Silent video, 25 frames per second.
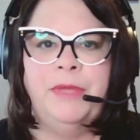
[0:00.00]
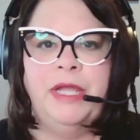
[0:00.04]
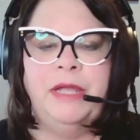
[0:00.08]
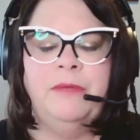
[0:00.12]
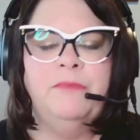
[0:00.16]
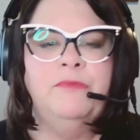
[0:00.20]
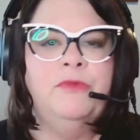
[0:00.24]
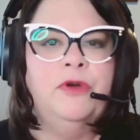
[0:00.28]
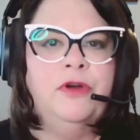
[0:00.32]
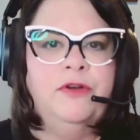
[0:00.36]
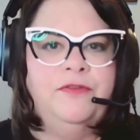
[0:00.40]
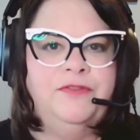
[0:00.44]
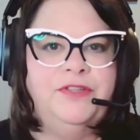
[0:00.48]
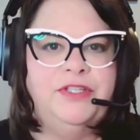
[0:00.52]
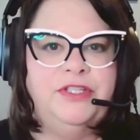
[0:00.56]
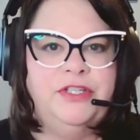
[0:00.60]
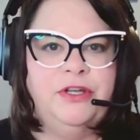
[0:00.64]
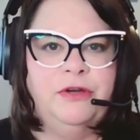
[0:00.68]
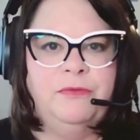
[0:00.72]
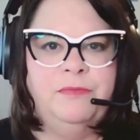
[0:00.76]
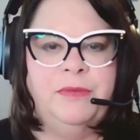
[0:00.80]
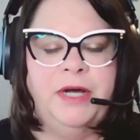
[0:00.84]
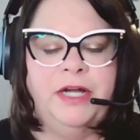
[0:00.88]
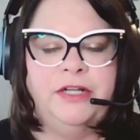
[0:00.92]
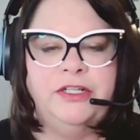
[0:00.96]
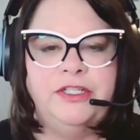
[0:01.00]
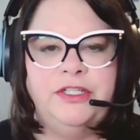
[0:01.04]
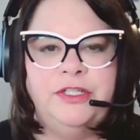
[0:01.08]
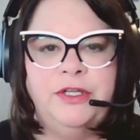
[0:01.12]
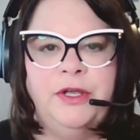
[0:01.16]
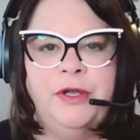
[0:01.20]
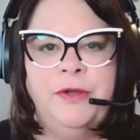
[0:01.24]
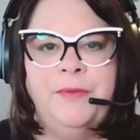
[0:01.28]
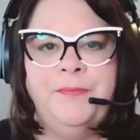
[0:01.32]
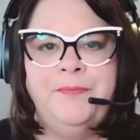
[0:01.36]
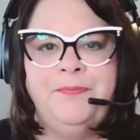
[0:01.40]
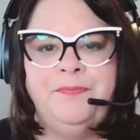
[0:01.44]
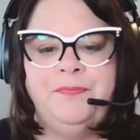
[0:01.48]
moves so much.
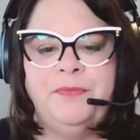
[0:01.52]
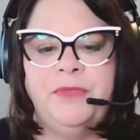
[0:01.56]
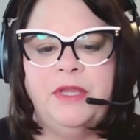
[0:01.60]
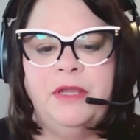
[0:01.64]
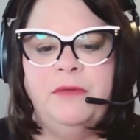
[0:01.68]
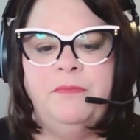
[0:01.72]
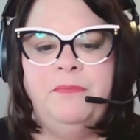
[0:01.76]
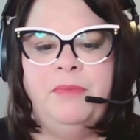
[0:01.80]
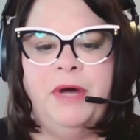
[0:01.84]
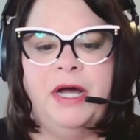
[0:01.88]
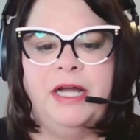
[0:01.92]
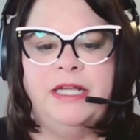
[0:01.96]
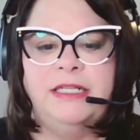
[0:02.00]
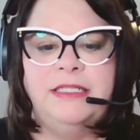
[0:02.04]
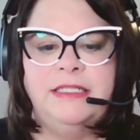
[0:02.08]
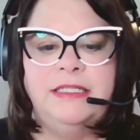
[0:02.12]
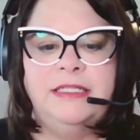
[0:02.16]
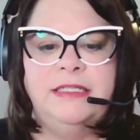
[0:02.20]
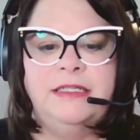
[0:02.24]
But